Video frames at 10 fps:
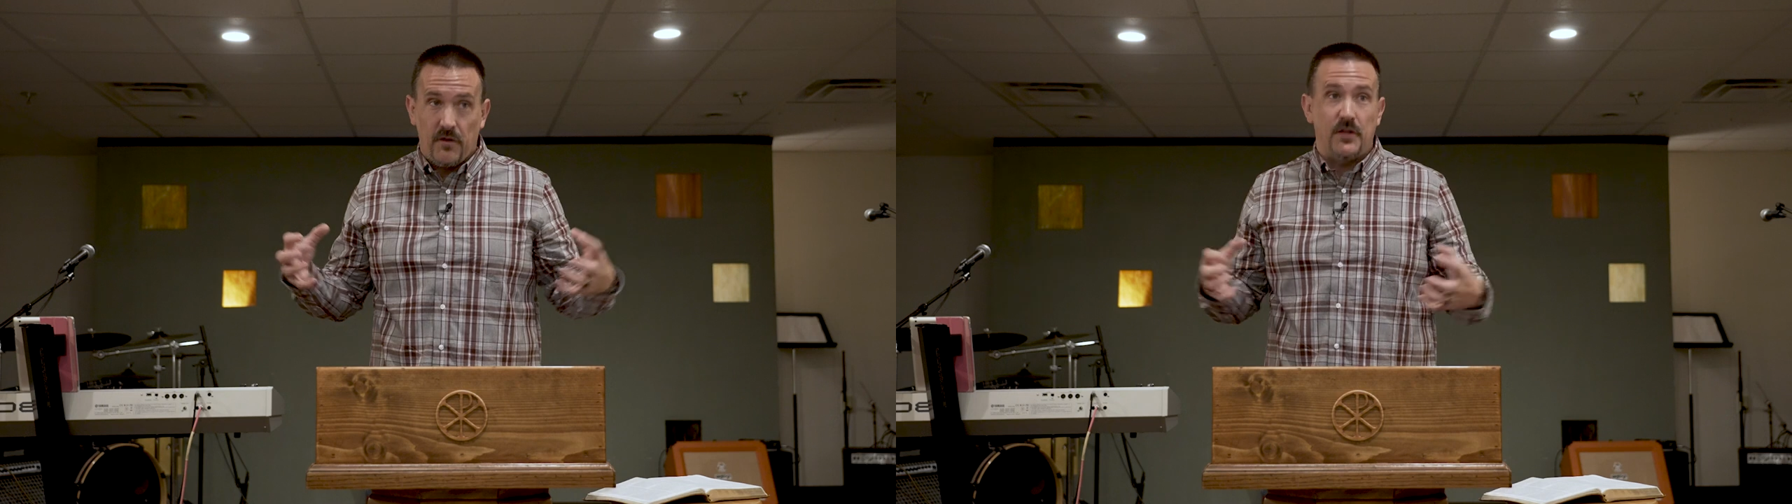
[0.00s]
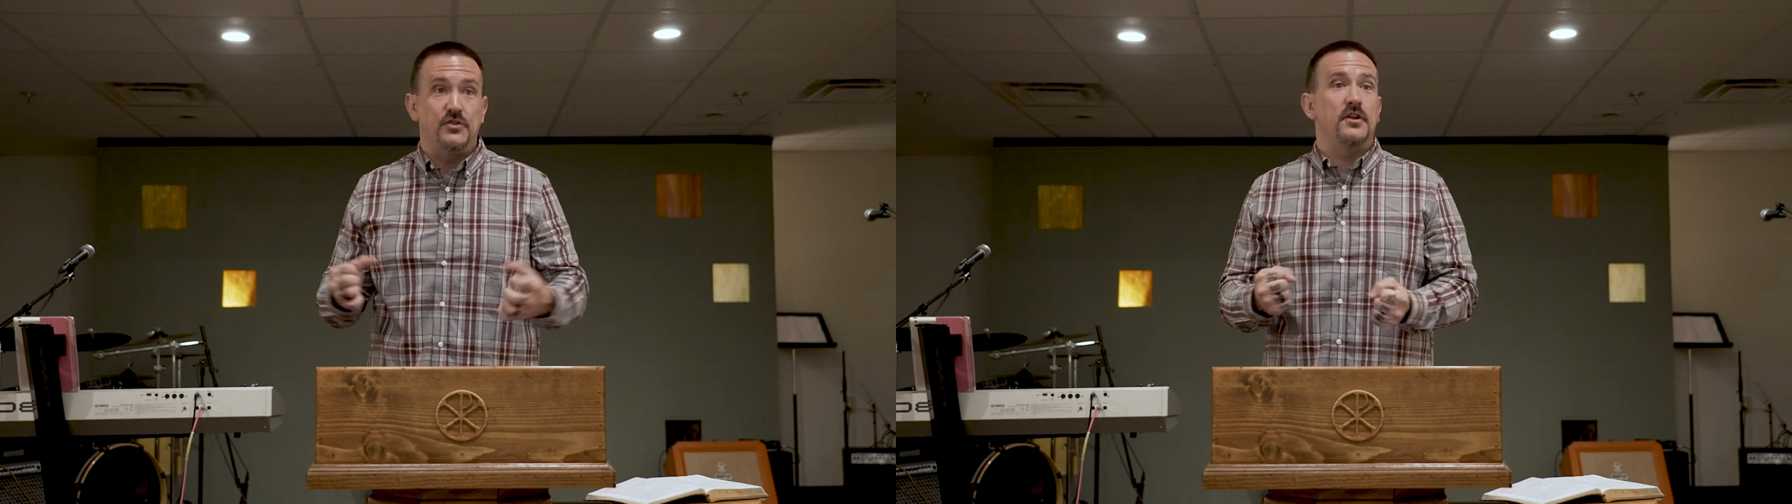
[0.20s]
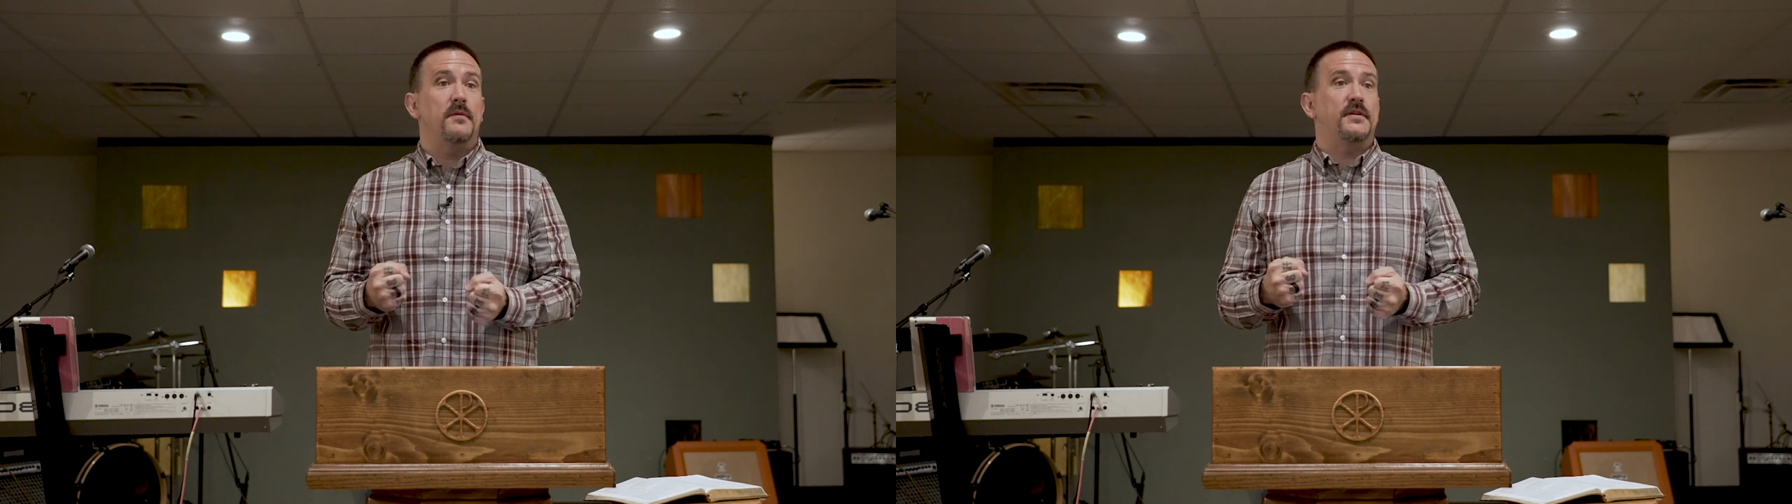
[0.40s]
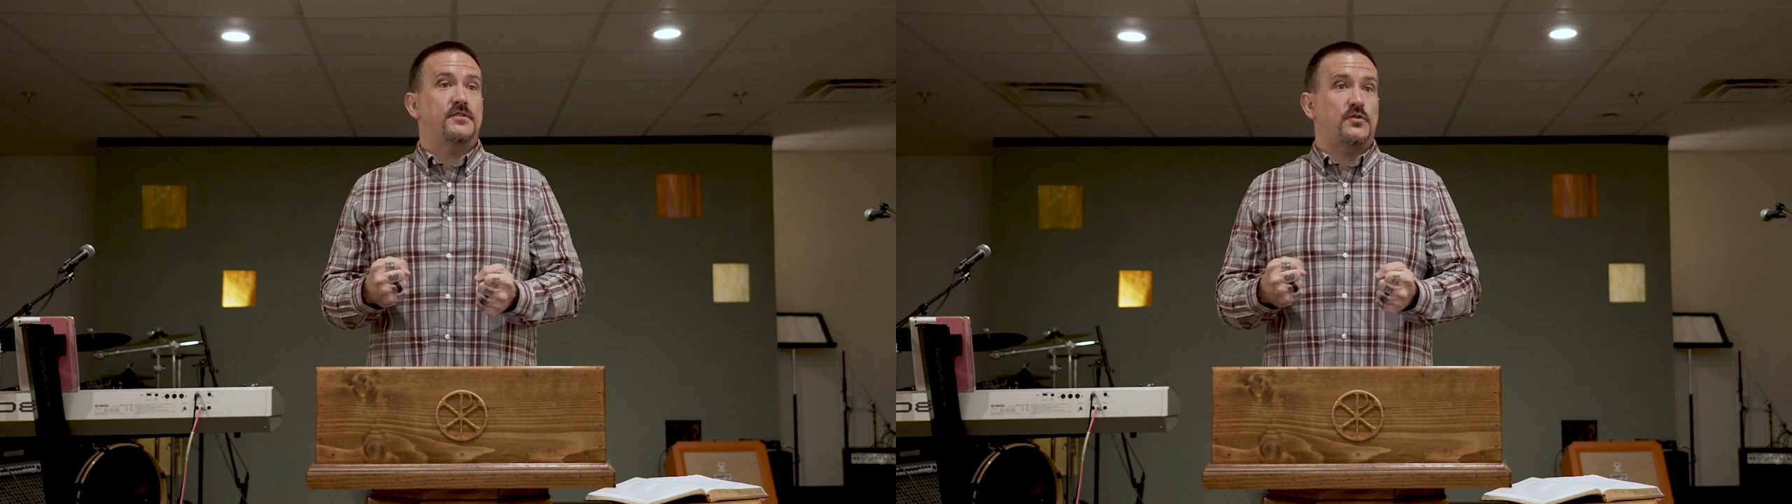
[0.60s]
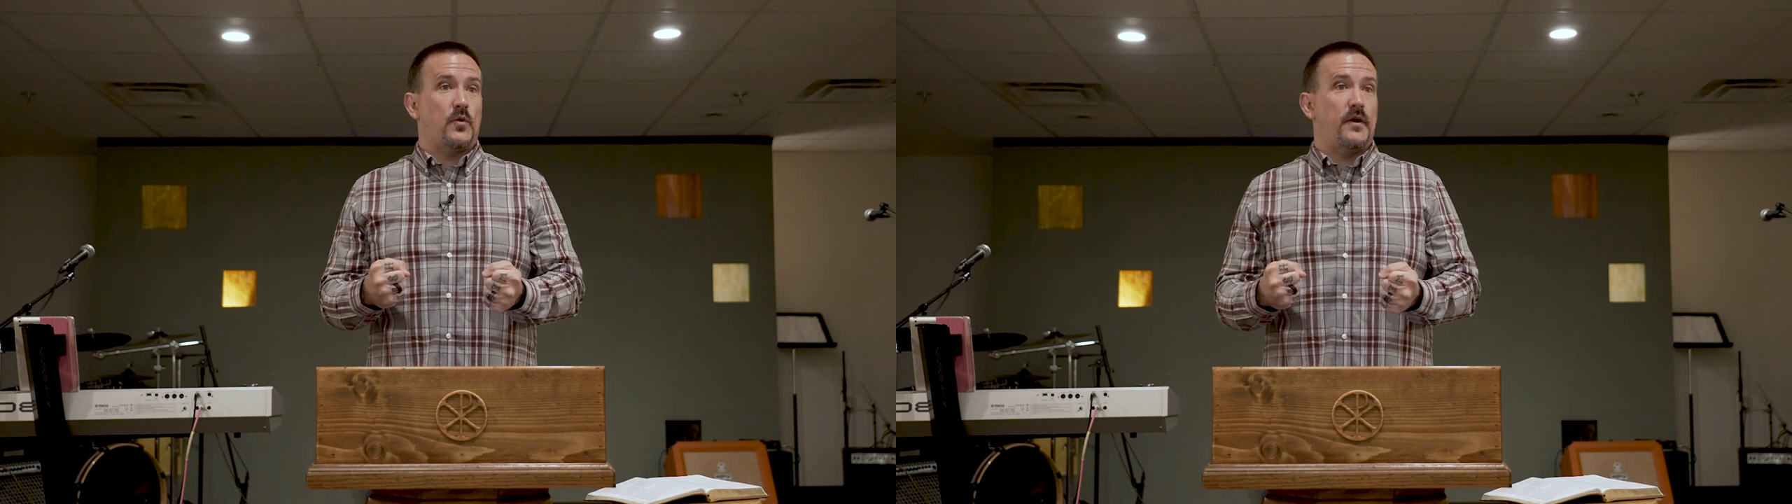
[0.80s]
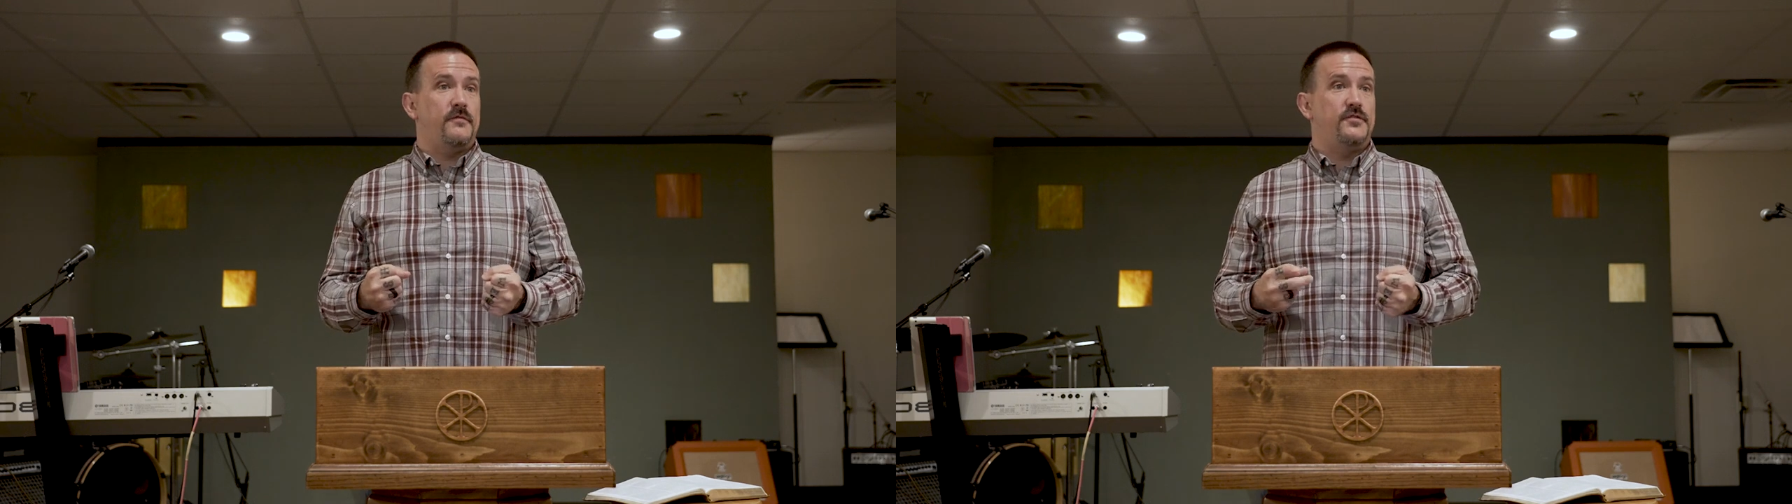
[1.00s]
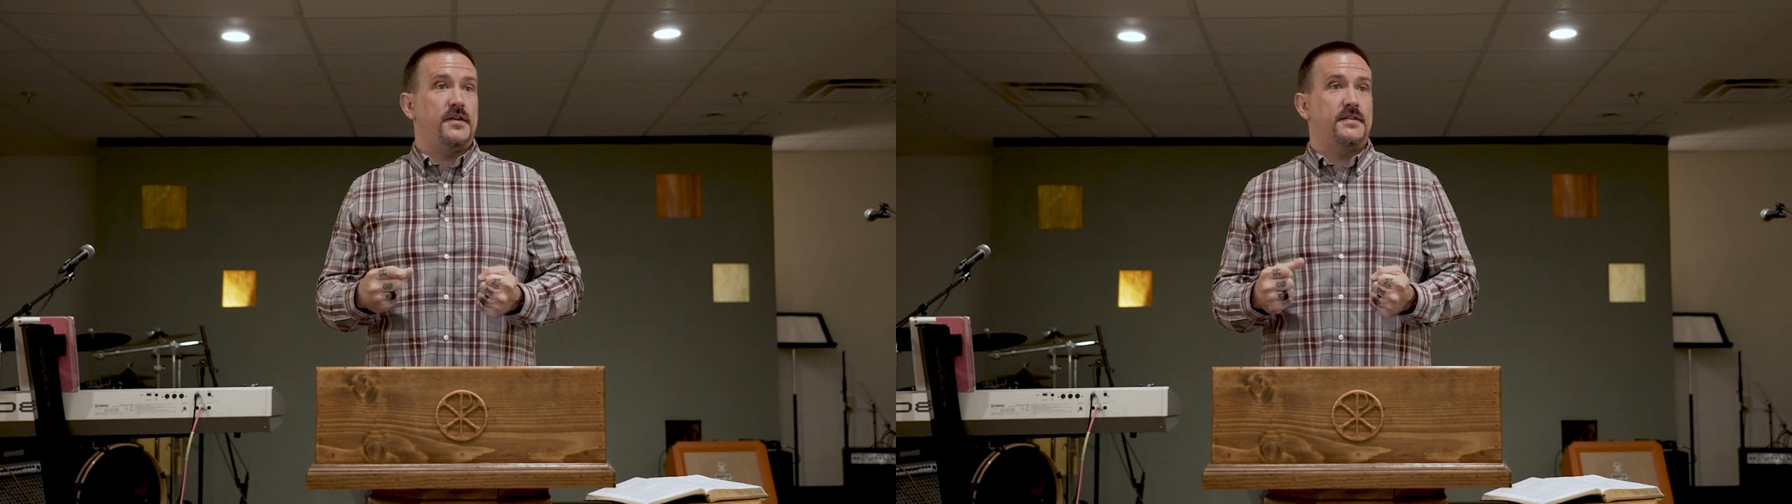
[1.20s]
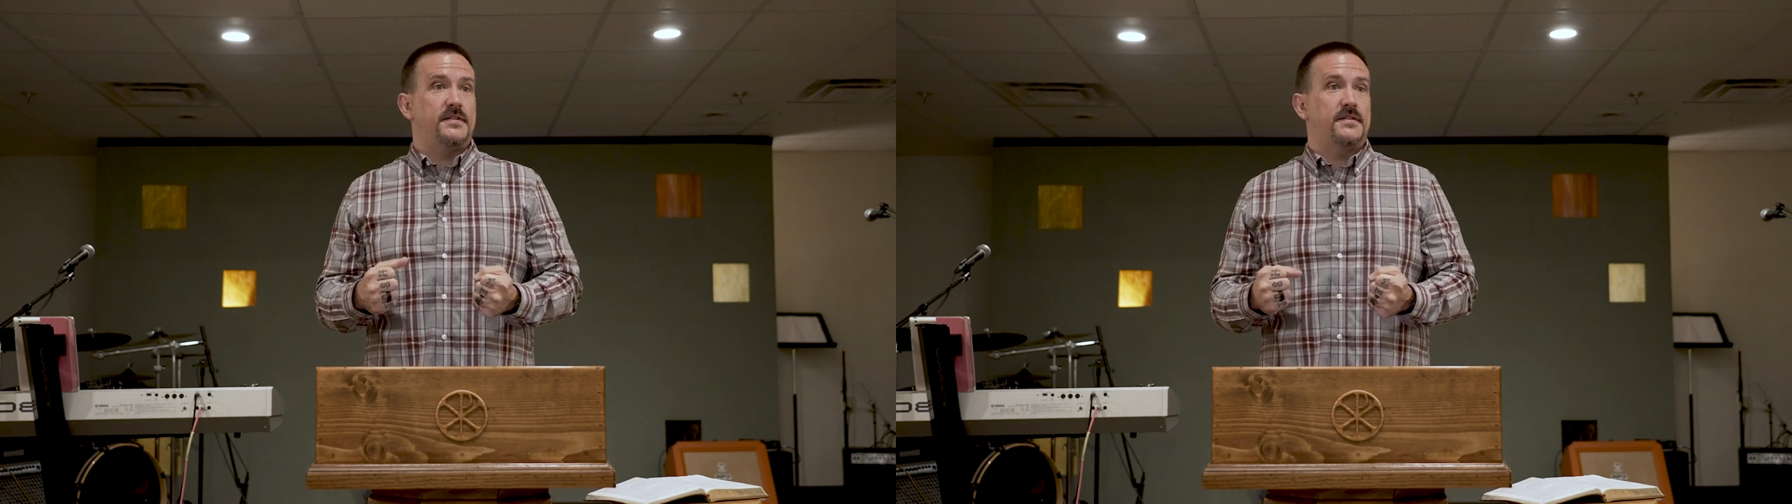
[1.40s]
legitimate story of
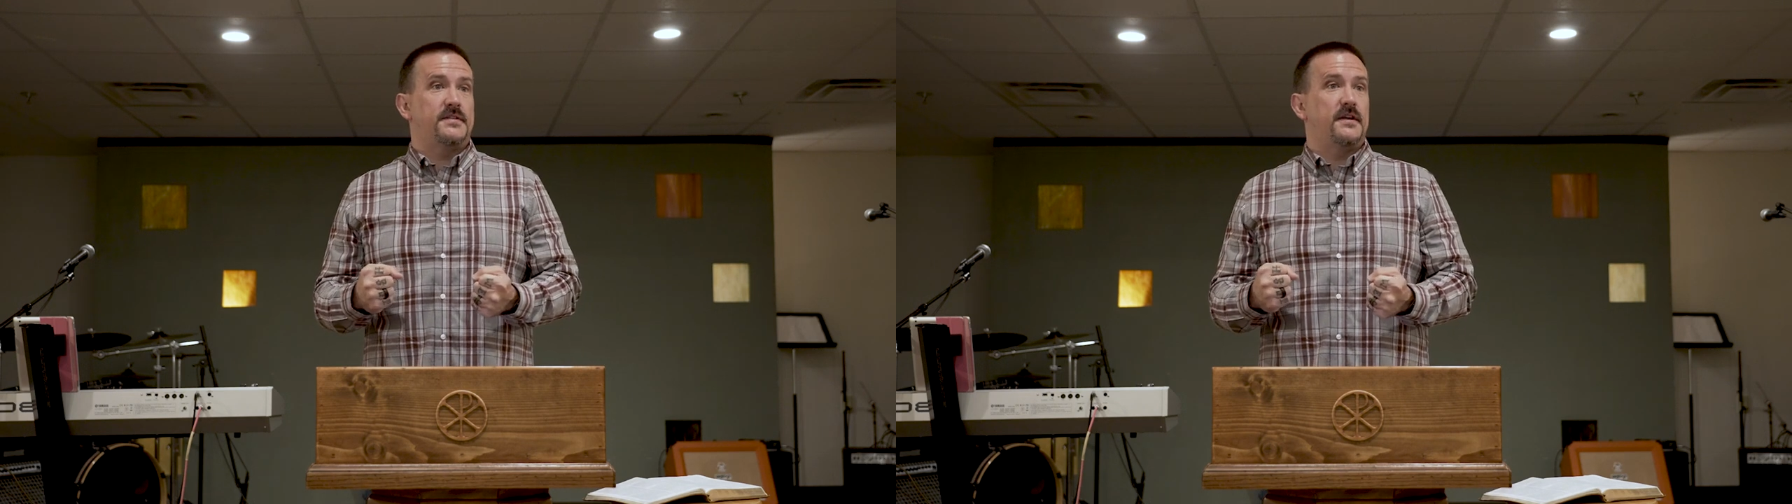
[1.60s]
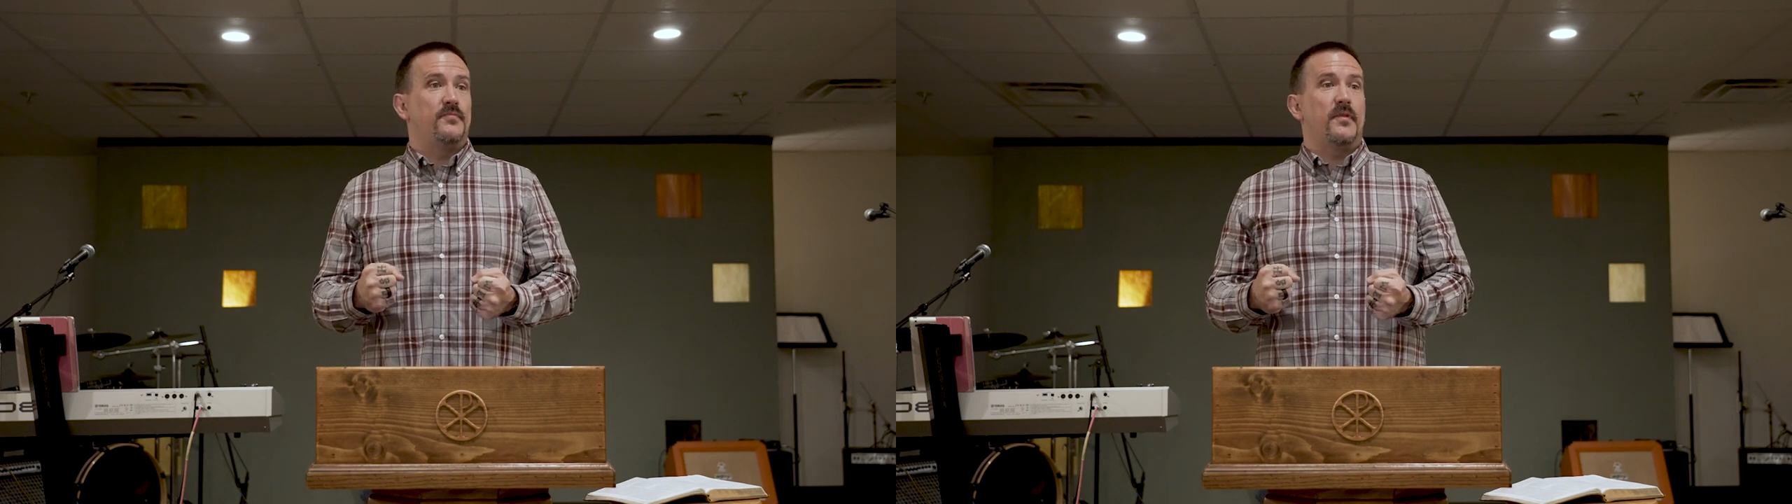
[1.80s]
Jesus.